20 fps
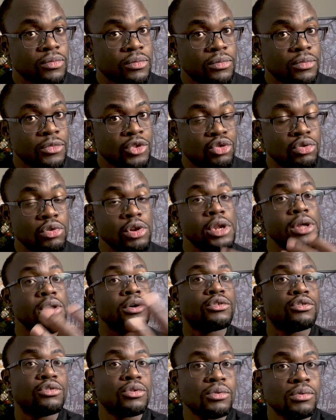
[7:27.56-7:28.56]
to look
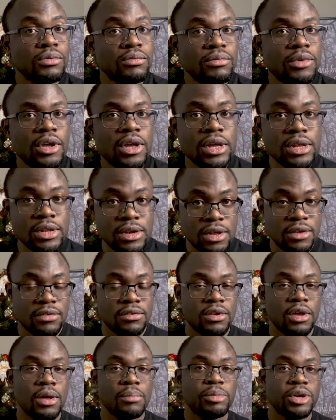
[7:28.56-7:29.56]
to in these
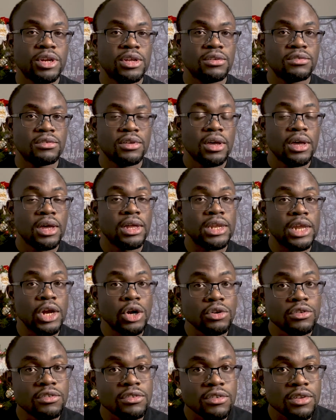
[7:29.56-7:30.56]
companies. And their
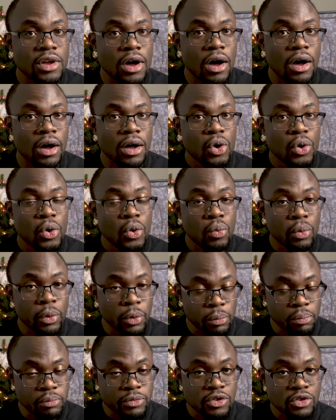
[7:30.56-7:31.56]
stock will
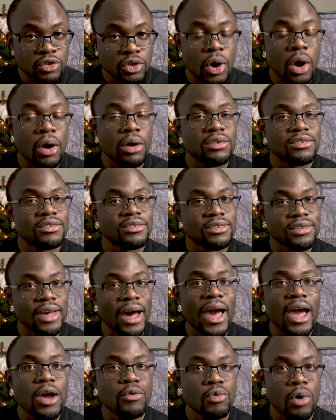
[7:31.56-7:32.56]
start
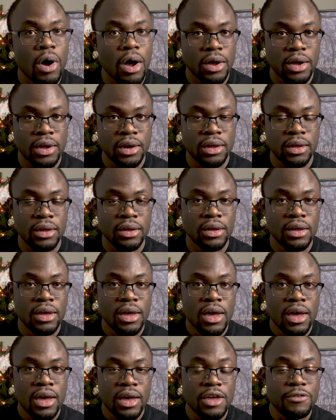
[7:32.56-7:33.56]
skyrocketing.
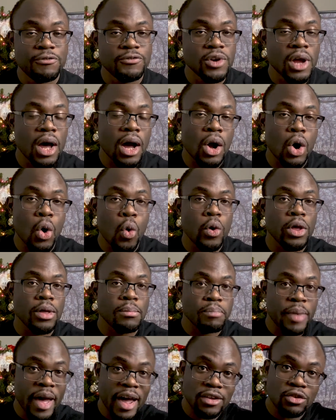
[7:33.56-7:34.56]
If not going
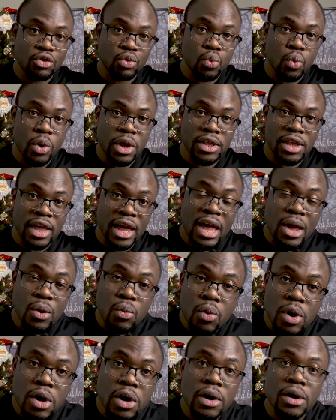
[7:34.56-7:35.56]
back to where they
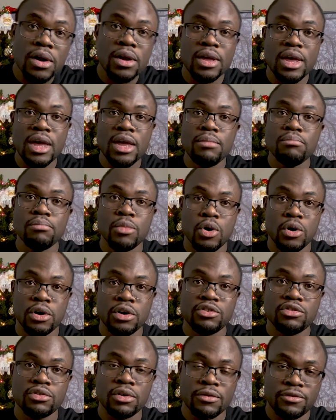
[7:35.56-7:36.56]
were in
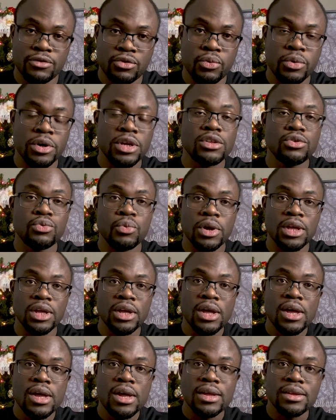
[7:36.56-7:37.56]
March of 2020,
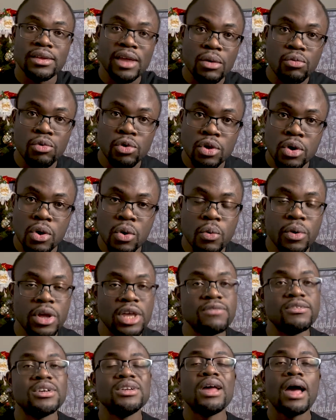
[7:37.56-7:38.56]
they will go
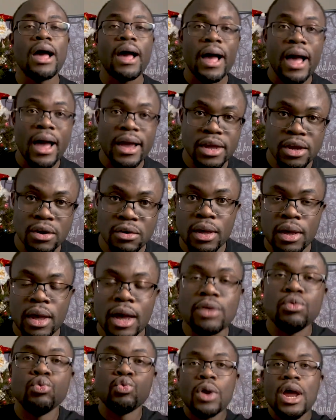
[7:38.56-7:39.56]
even higher.
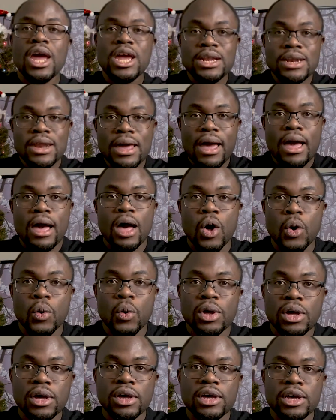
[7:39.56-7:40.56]
And right now
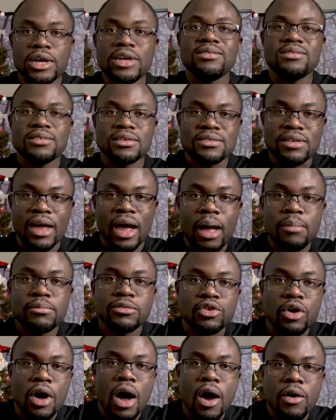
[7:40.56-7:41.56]
is the time
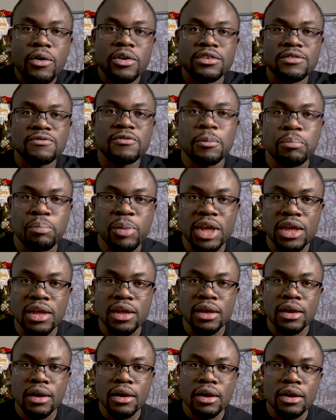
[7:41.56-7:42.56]
to
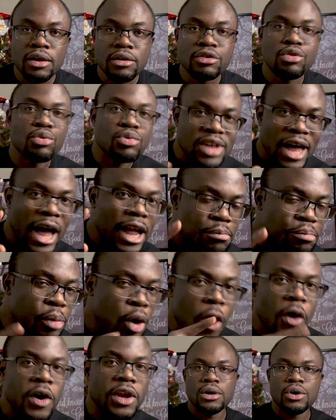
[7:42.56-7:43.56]
RSVP to that
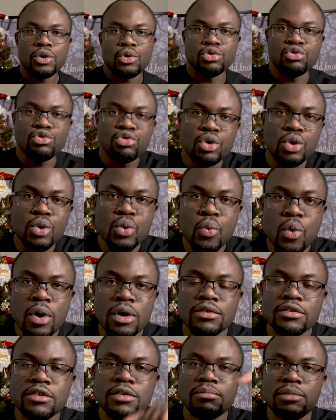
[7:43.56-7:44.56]
party because you
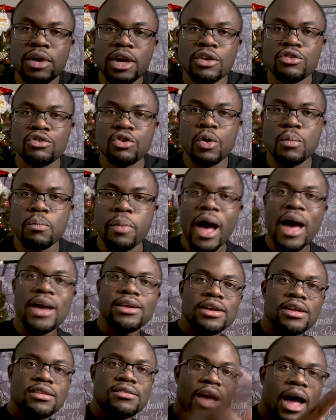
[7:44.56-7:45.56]
want to make sure by
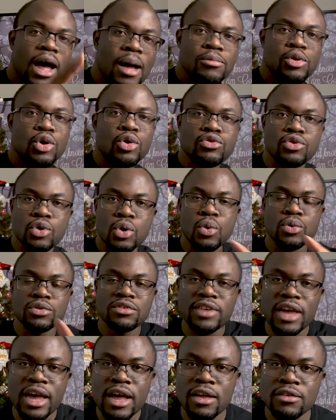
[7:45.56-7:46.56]
the time those
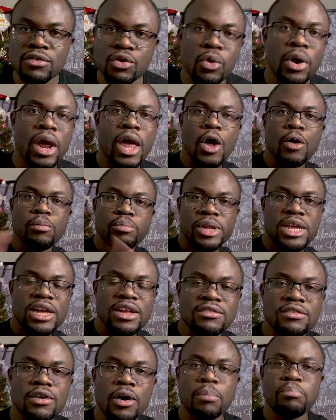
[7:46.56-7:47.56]
hotels or
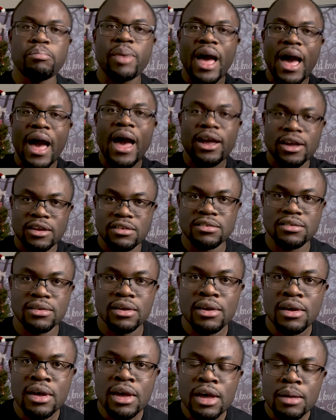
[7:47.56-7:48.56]
airplanes are packed,
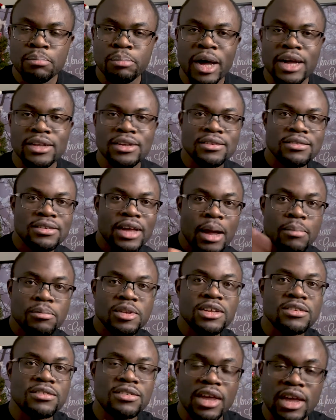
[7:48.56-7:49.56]
by the time
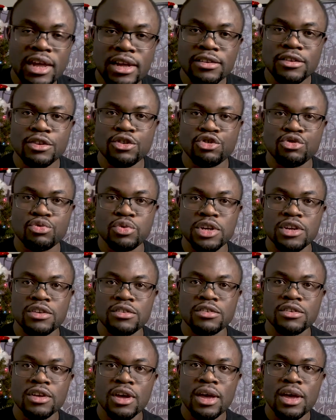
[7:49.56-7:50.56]
these
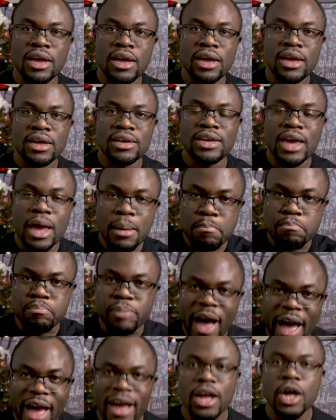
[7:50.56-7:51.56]
industries get
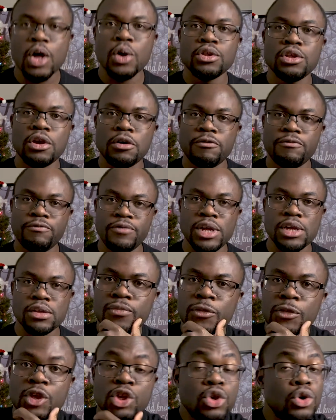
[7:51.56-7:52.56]
back on their feet,
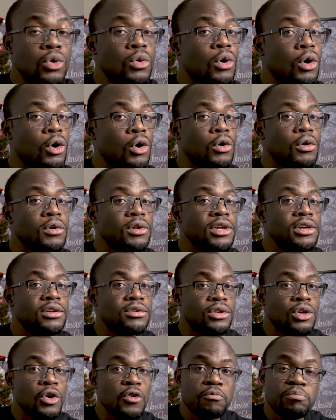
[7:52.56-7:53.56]

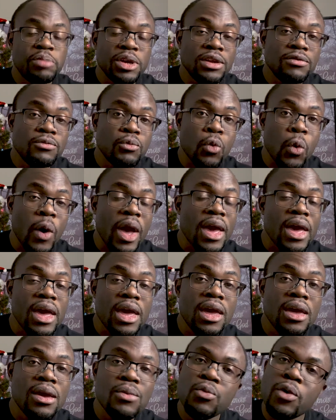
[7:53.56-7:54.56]
you've been
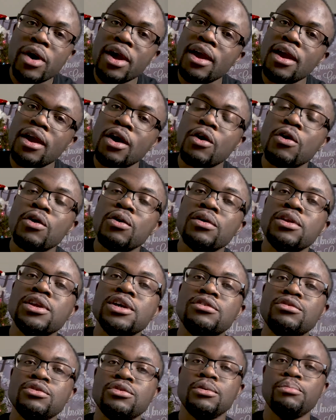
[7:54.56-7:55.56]
way early
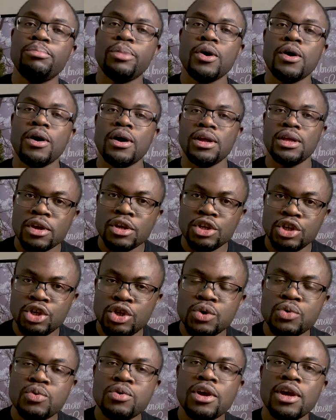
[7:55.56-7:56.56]
to the party.
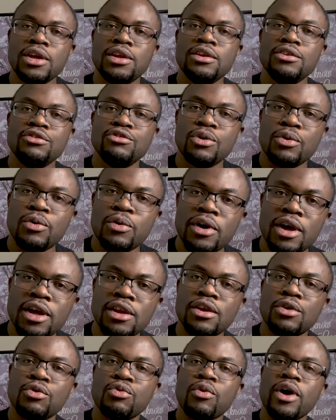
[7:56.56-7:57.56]
You can enjoy
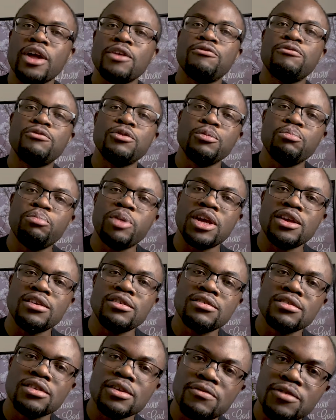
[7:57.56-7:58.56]
the rightful
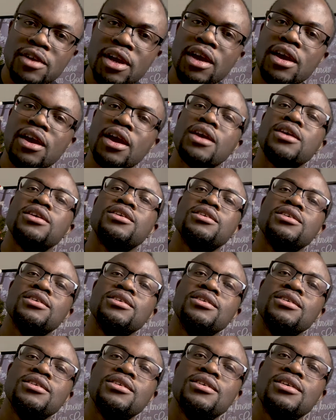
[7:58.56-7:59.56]
piece of the cake.
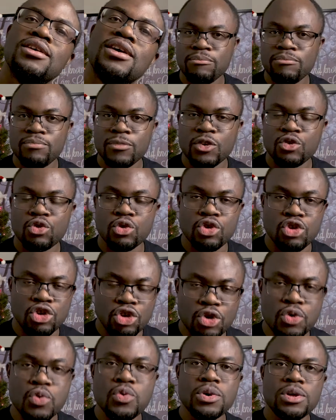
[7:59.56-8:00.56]
So
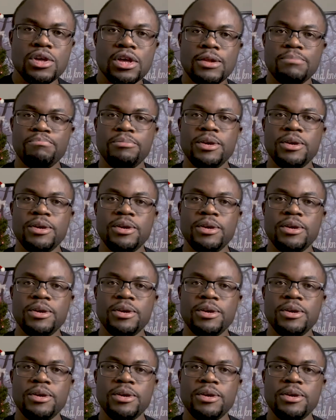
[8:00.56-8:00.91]
you can be